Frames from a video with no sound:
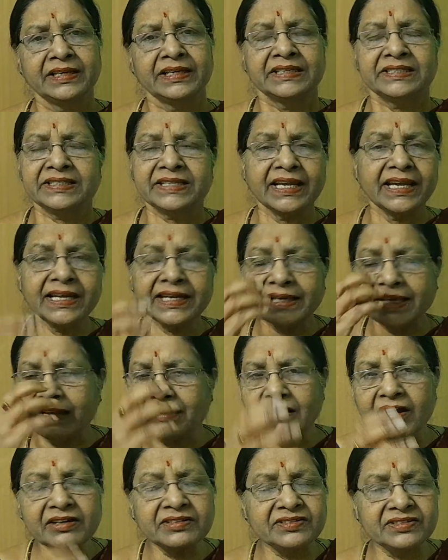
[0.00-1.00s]
Skill
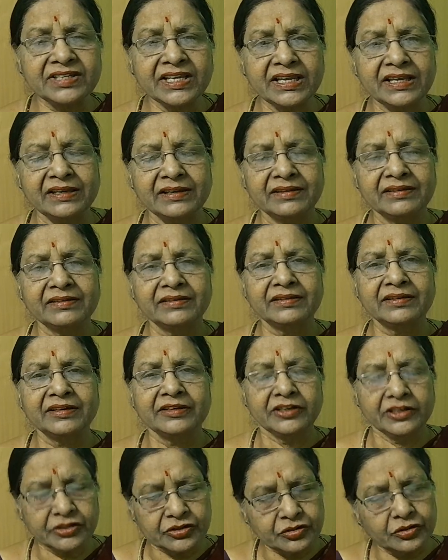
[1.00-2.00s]
cannot see.
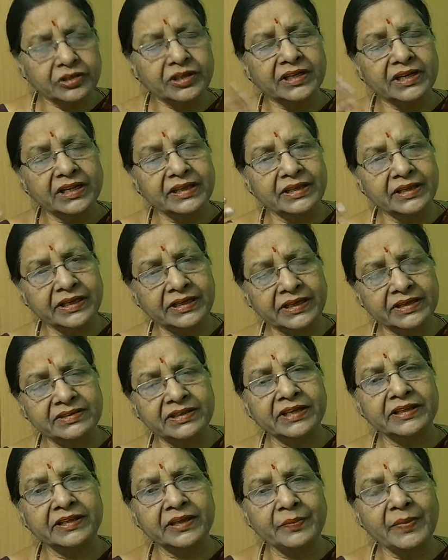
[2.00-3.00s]
It is
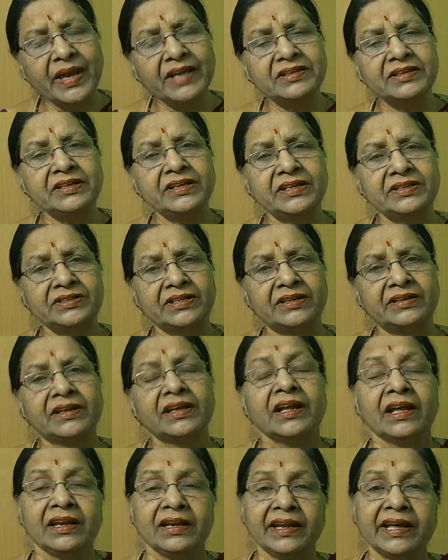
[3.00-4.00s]
an imagination.
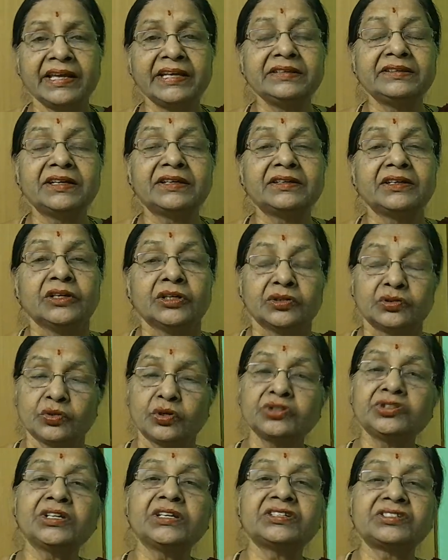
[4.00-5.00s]
Like that,
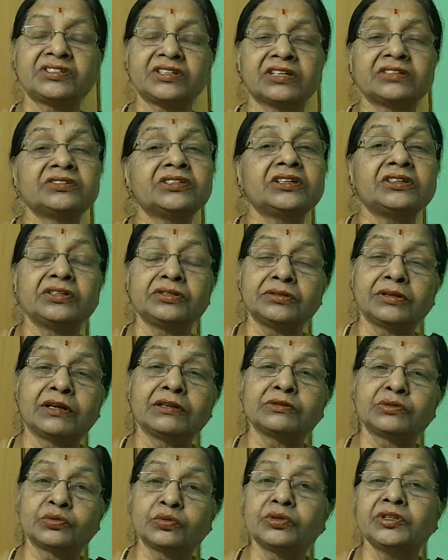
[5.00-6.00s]
social structure is
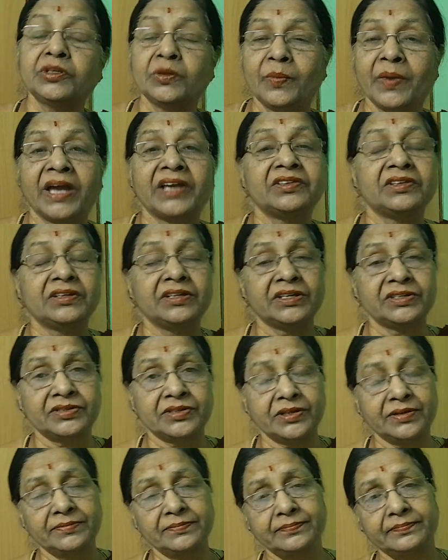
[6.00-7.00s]
also
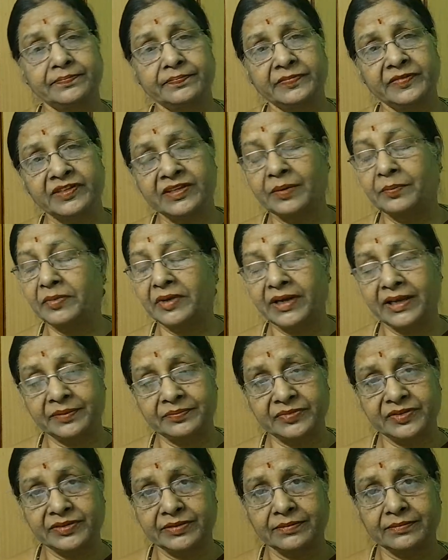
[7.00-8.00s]
imagination
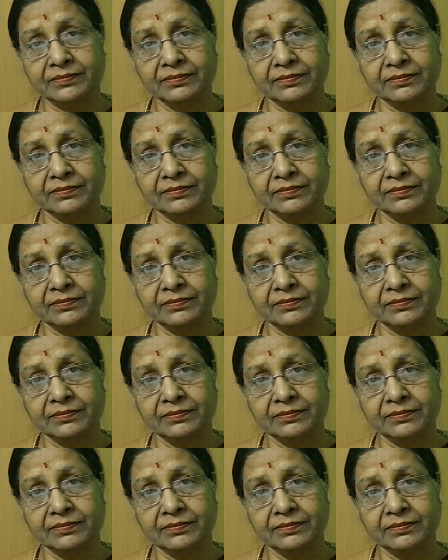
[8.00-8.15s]
sometimes.